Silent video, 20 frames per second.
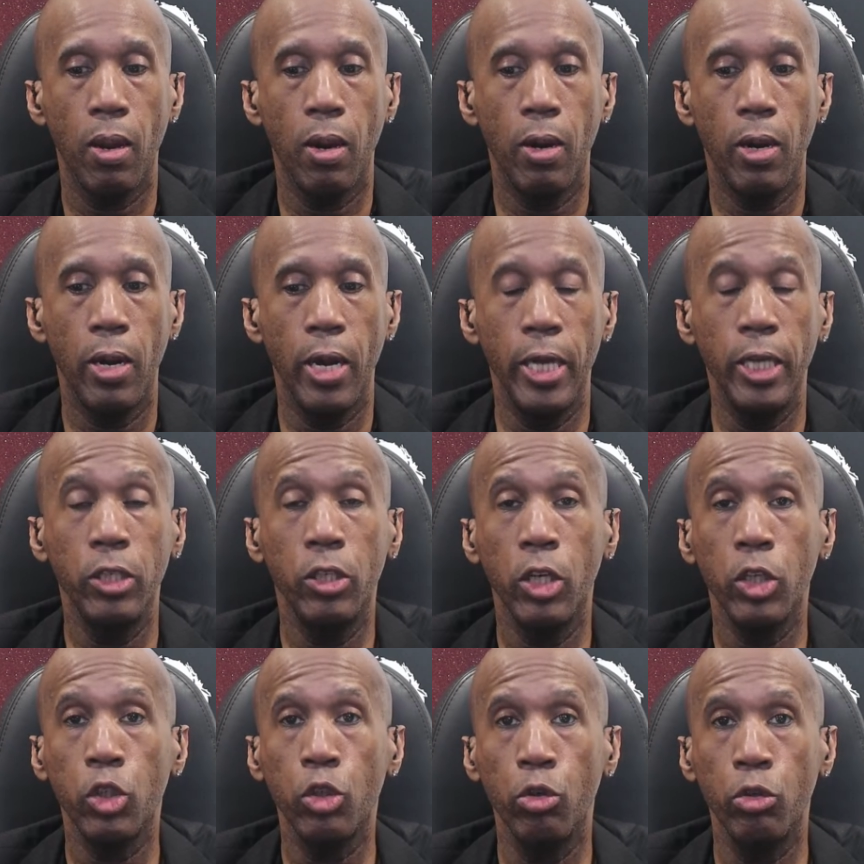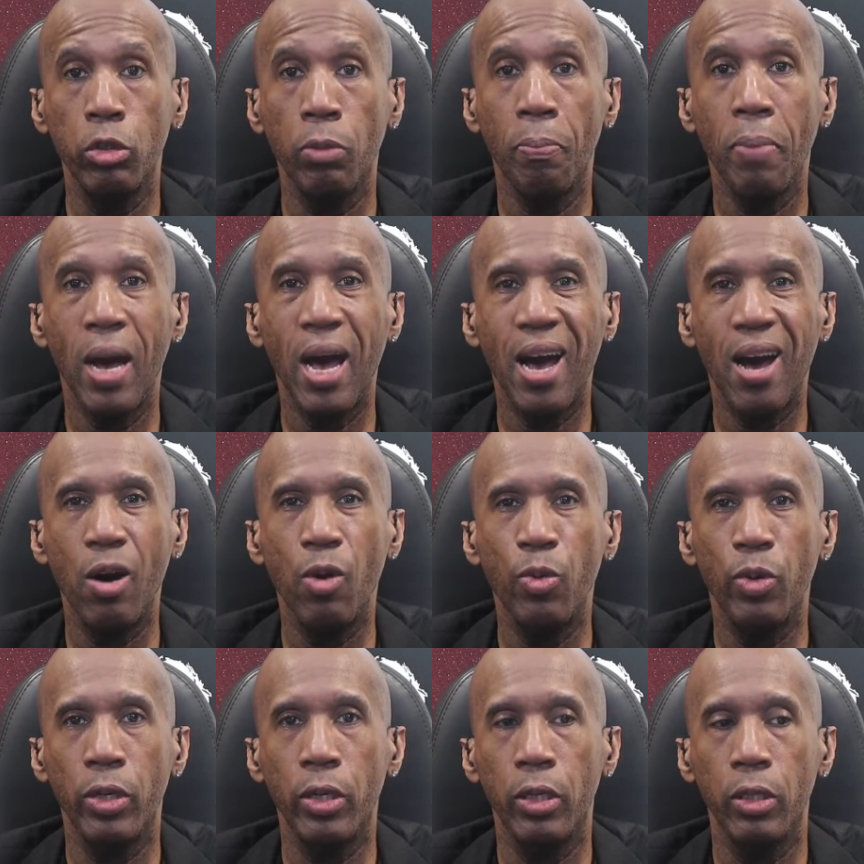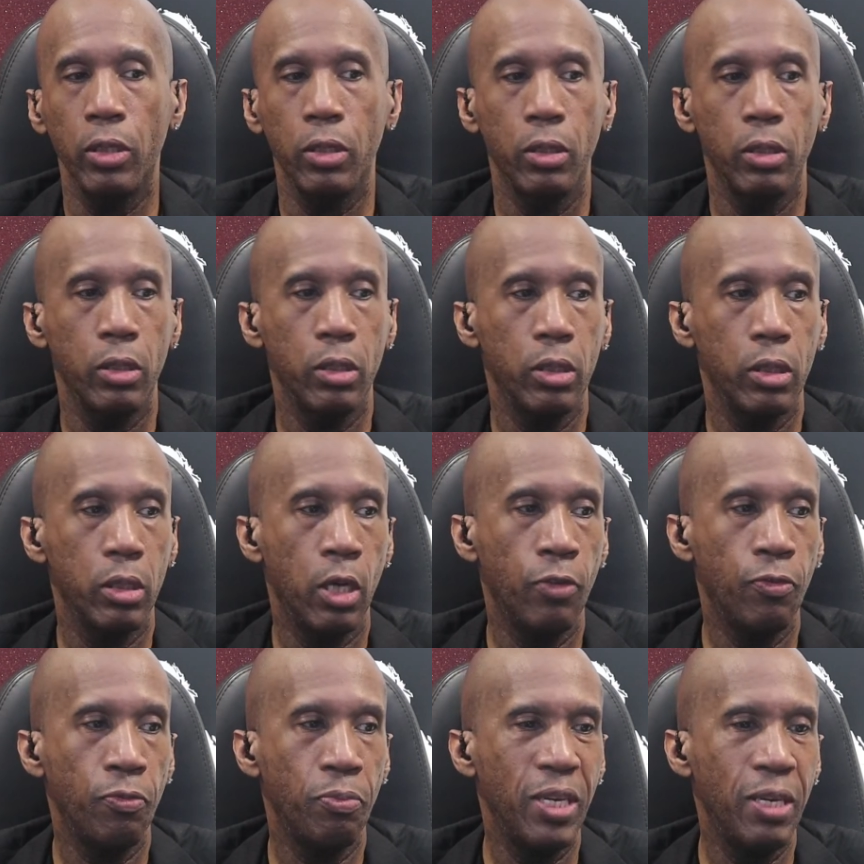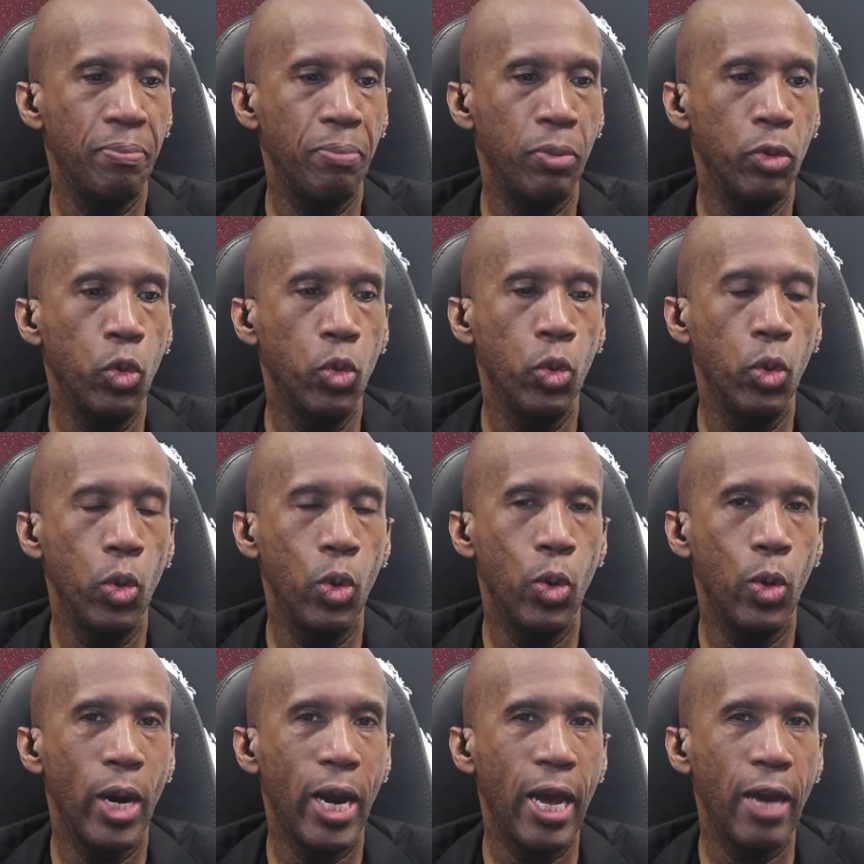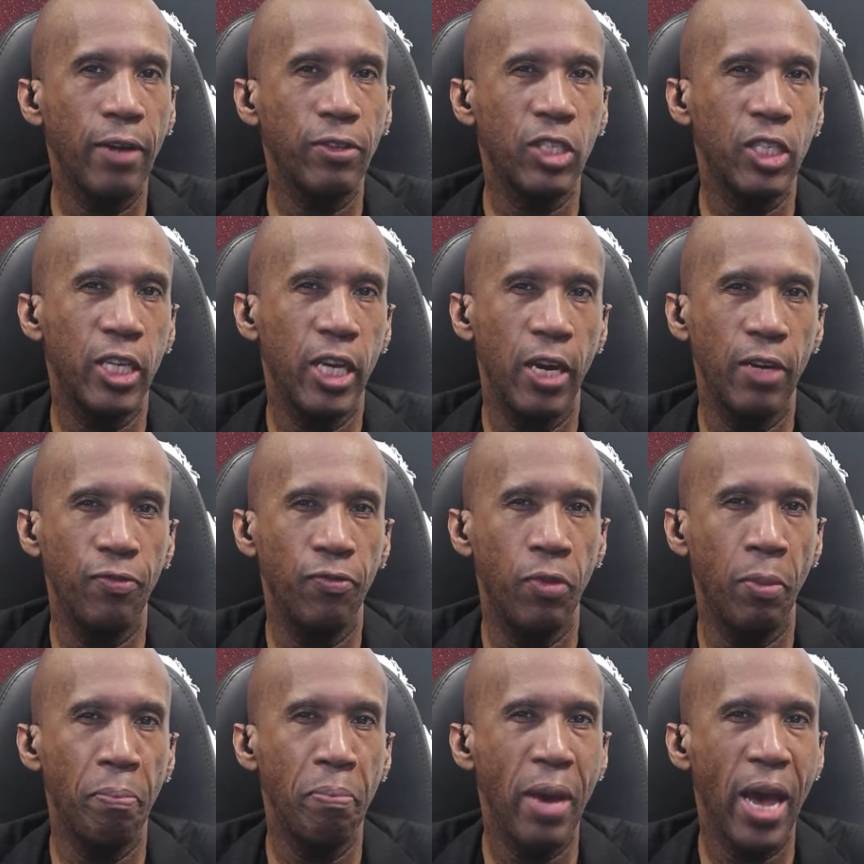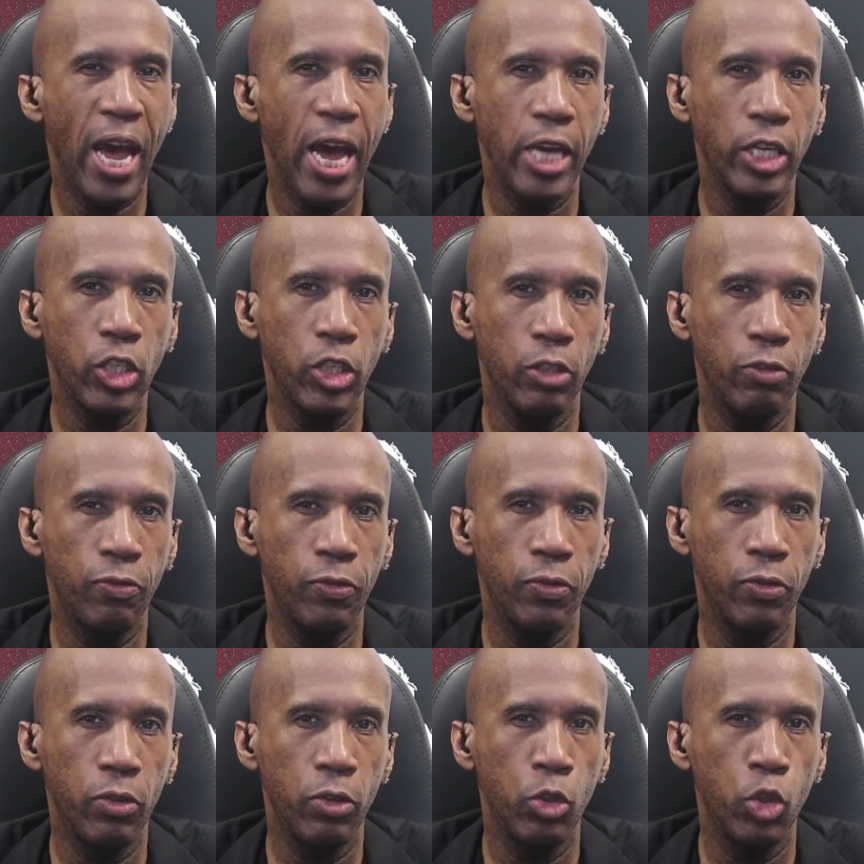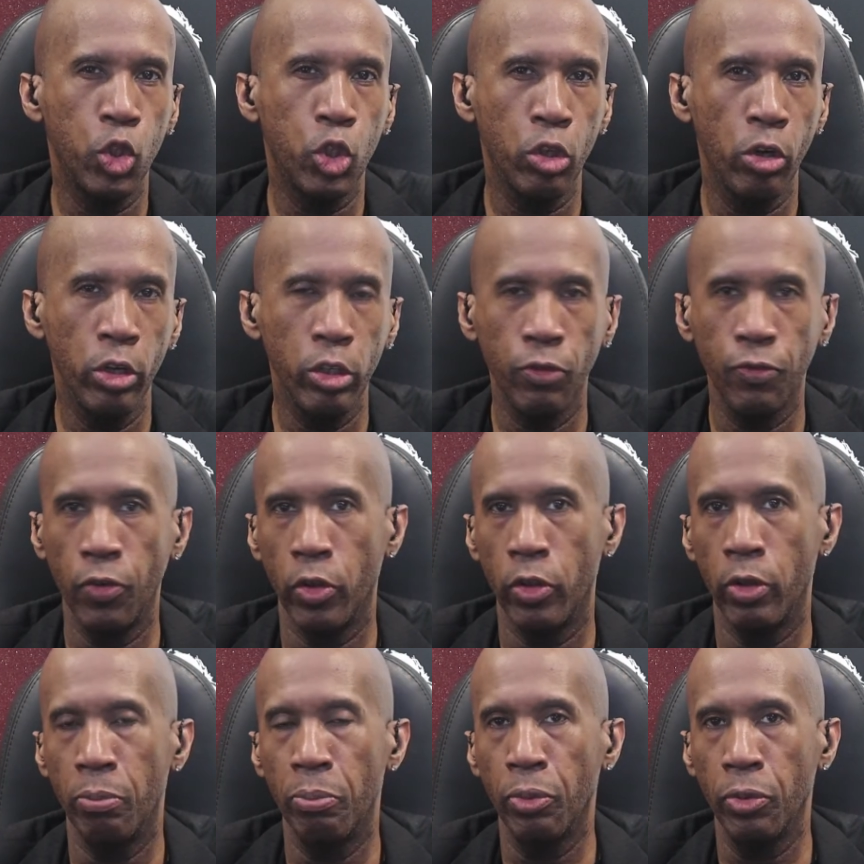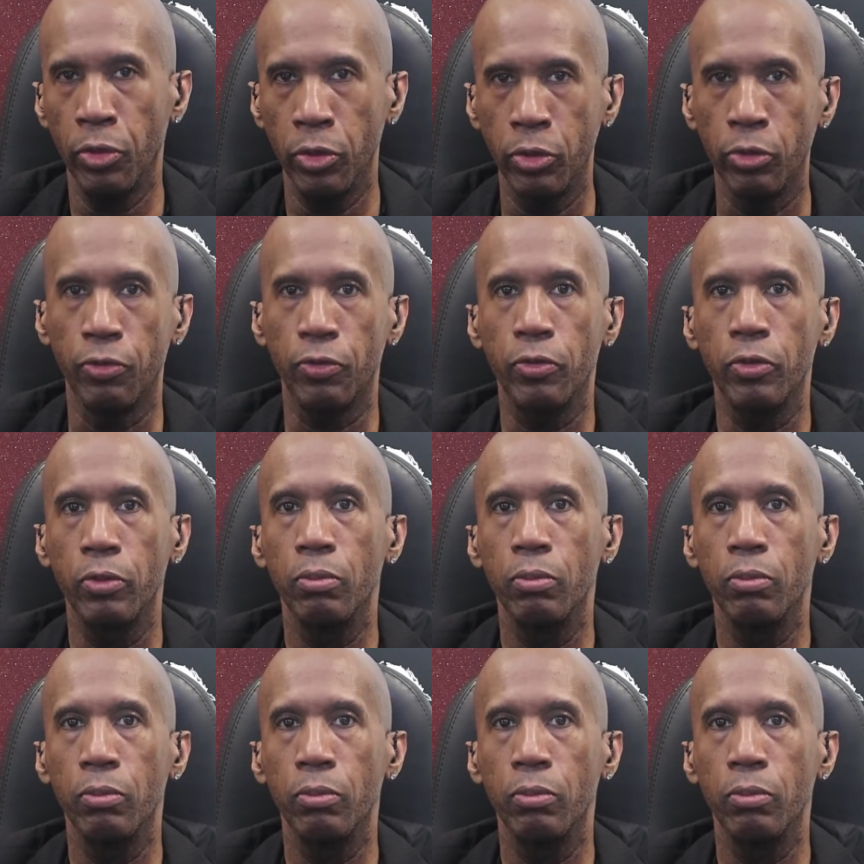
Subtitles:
And it just shows the power of people who actually have the passion to search for the proof,